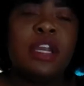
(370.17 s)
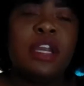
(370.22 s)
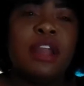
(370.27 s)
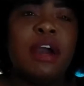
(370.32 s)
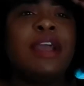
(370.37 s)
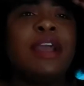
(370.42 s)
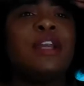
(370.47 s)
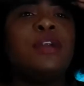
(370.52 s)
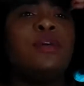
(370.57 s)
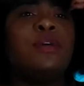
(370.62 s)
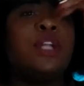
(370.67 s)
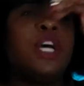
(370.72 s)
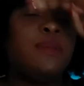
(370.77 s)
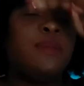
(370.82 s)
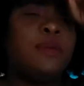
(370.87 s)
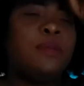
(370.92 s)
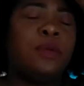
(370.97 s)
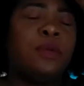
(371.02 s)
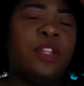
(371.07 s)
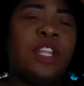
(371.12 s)
Now I know a lot
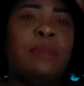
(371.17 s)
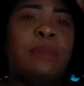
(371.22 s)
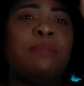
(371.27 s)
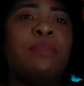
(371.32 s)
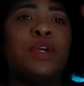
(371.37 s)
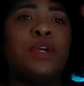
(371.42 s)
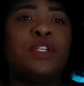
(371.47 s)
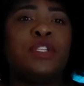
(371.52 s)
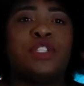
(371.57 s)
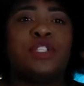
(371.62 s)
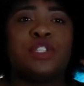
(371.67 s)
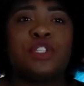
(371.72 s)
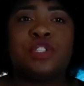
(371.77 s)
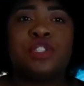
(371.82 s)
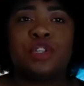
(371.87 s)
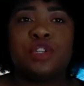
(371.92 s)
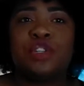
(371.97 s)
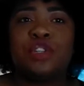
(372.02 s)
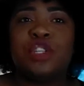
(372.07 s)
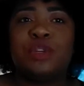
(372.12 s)
of people, they purchase a
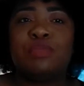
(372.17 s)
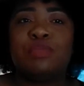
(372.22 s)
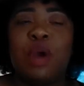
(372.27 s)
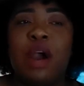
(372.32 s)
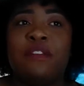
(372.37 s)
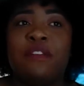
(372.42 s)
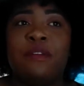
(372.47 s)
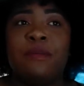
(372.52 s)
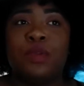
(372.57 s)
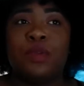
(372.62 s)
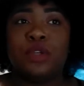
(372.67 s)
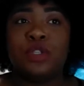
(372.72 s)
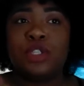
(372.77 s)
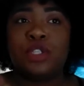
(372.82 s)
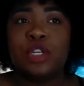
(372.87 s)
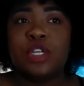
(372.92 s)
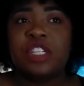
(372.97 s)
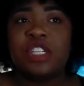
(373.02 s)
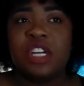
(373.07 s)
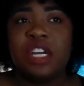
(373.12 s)
surgery bra from their
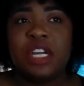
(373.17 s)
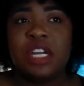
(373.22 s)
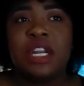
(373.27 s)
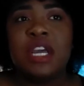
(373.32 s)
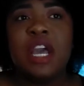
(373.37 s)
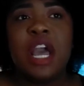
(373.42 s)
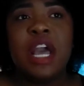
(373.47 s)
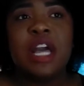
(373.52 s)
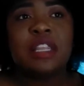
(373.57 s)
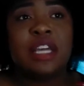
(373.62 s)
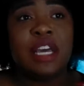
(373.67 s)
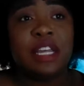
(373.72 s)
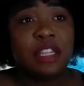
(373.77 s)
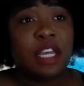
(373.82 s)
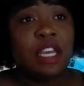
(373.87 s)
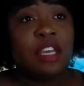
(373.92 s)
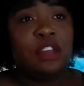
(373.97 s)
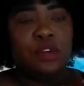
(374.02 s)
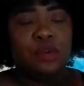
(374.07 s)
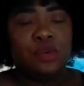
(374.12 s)
surgeon
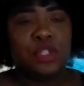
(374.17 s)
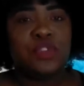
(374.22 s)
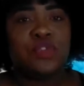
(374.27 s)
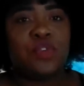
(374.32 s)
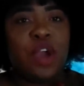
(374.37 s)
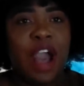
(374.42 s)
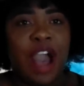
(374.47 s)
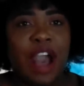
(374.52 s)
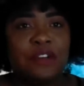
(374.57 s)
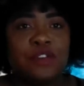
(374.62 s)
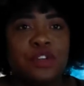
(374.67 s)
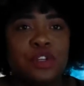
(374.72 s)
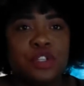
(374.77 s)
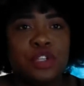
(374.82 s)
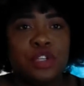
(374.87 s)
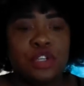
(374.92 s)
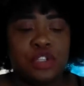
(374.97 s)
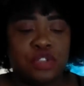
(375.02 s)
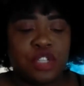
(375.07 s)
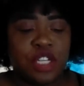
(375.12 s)
that they use for after
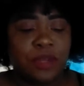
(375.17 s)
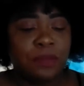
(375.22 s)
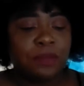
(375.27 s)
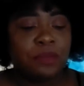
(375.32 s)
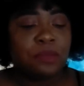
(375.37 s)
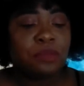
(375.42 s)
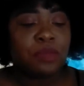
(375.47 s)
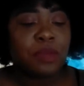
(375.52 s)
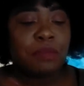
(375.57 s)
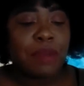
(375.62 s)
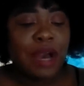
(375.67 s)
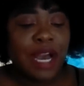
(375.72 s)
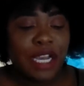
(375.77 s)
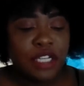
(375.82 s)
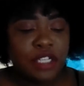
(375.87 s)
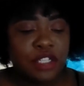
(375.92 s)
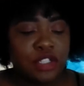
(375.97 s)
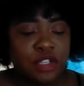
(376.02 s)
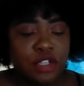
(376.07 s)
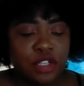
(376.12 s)
surgery.
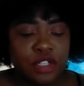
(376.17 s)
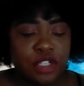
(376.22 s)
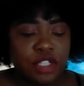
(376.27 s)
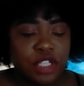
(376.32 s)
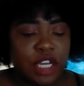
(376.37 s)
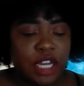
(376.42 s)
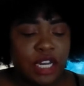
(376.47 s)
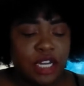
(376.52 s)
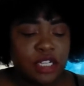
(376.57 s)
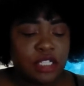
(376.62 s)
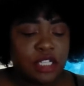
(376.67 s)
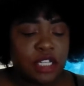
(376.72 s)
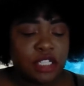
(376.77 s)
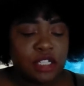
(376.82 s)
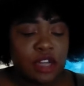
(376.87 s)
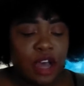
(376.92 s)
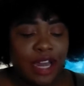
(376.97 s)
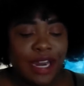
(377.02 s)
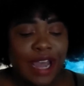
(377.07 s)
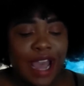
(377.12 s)
My surgeon
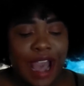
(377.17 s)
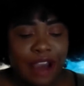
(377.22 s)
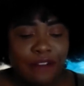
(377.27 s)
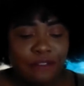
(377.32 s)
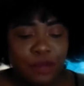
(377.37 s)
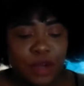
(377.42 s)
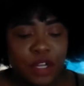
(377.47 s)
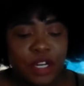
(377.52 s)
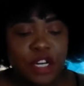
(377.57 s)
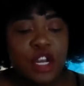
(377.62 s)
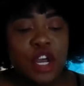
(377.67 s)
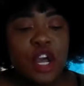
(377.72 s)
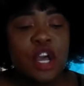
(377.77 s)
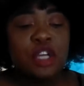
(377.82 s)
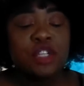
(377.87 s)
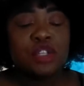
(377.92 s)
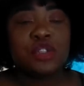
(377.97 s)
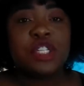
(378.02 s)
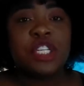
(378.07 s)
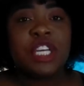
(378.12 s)
does not have one,
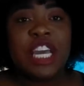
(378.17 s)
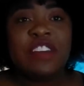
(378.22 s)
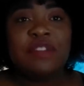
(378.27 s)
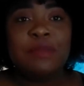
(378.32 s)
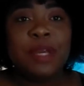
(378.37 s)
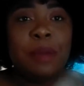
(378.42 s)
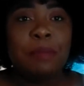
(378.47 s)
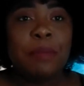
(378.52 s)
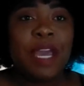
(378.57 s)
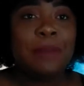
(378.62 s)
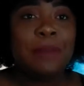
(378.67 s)
so she gave me a